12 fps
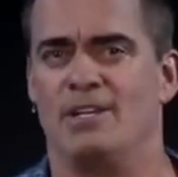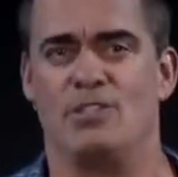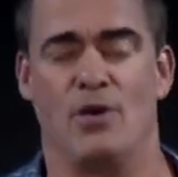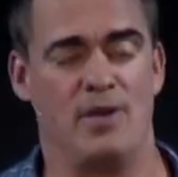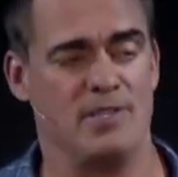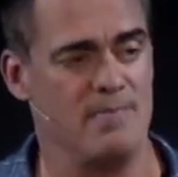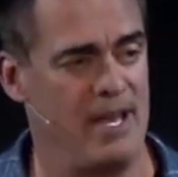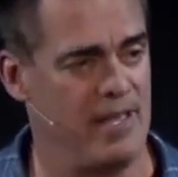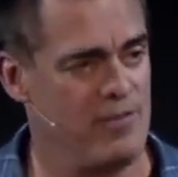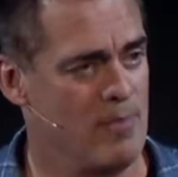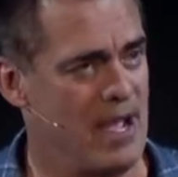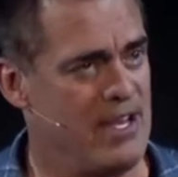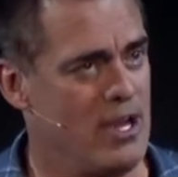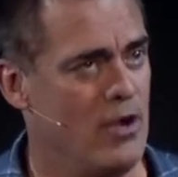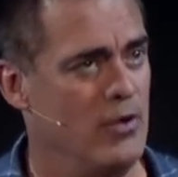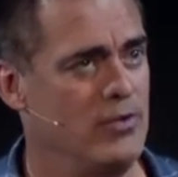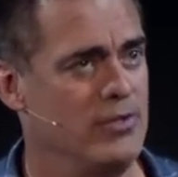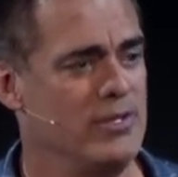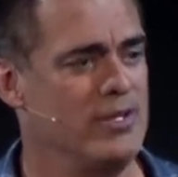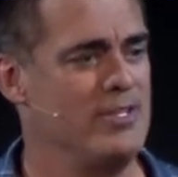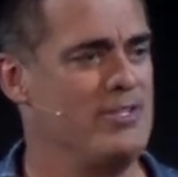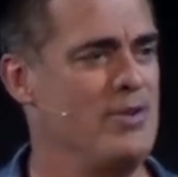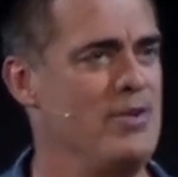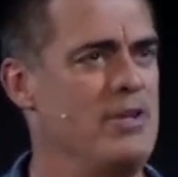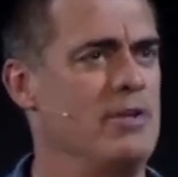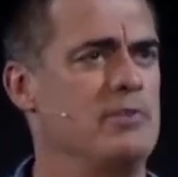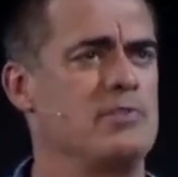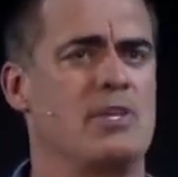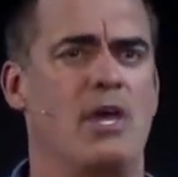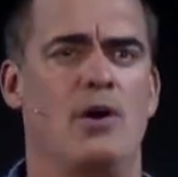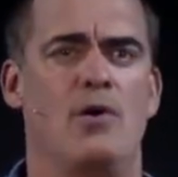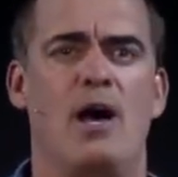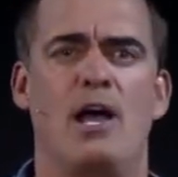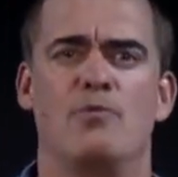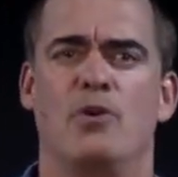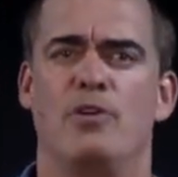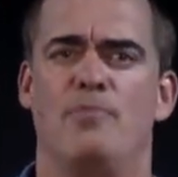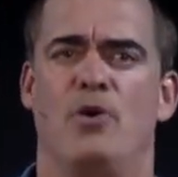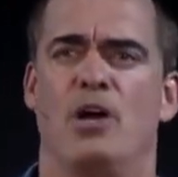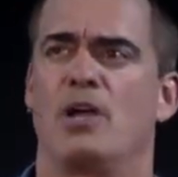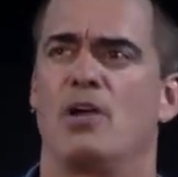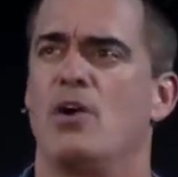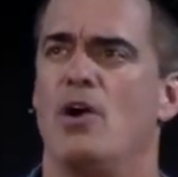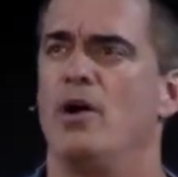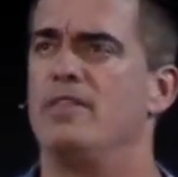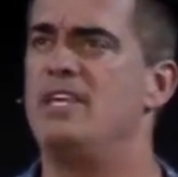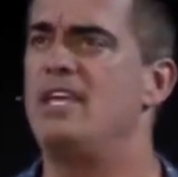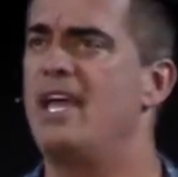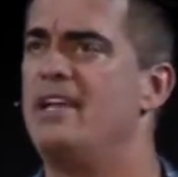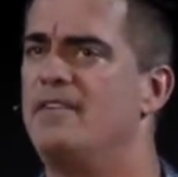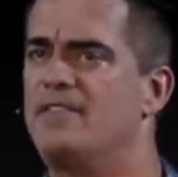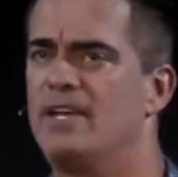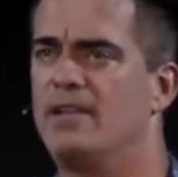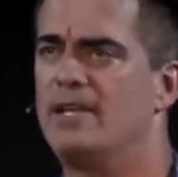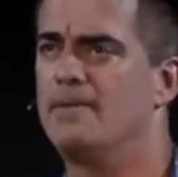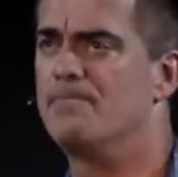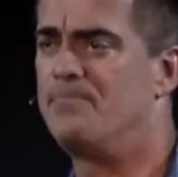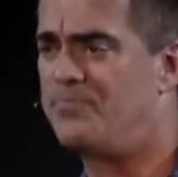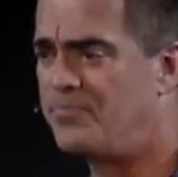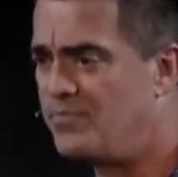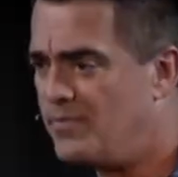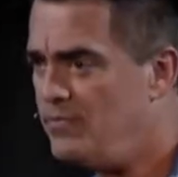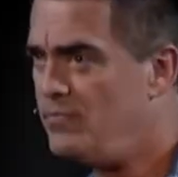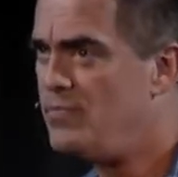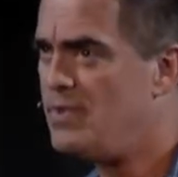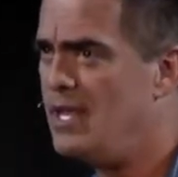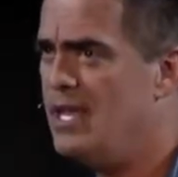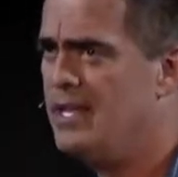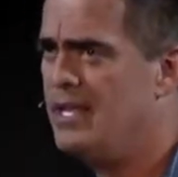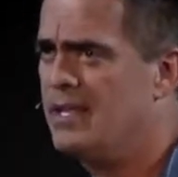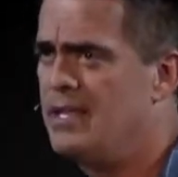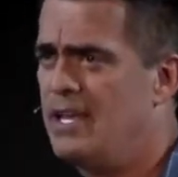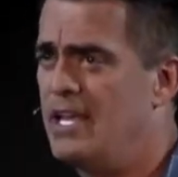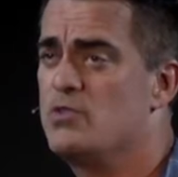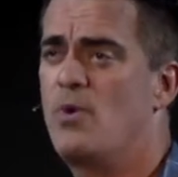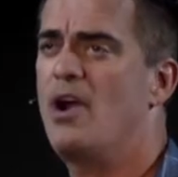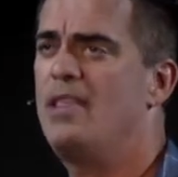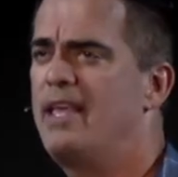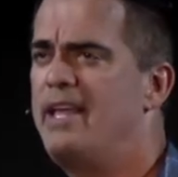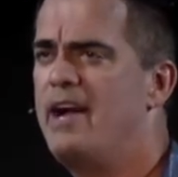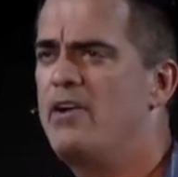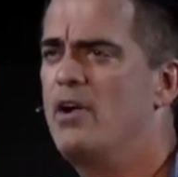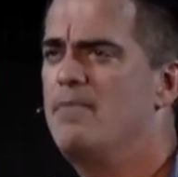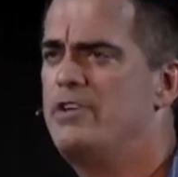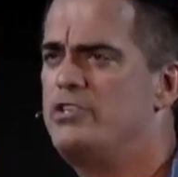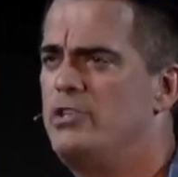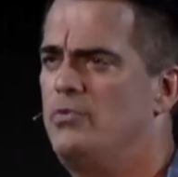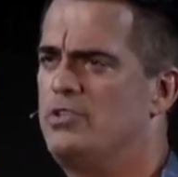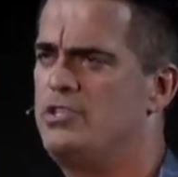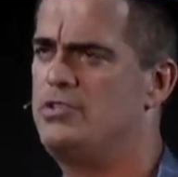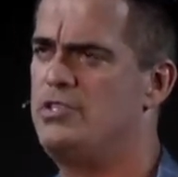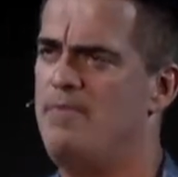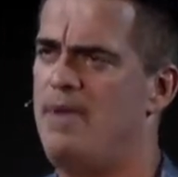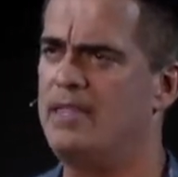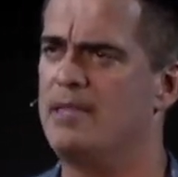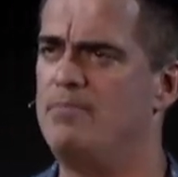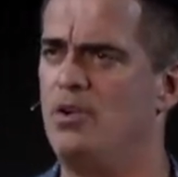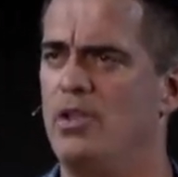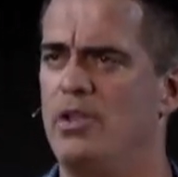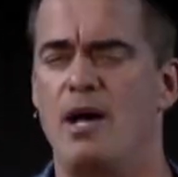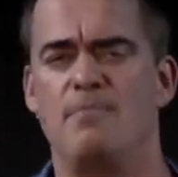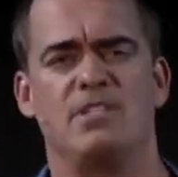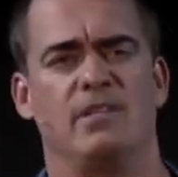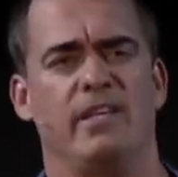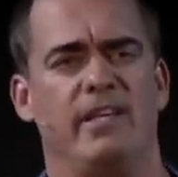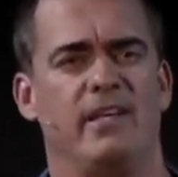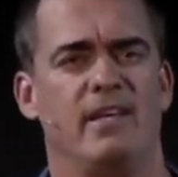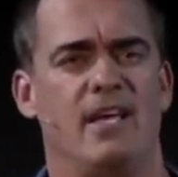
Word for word: so, as many of you might know, two years ago, I wrote a book called The End of Killing. And it's where I laid out our mission, which is to make the bullet obsolete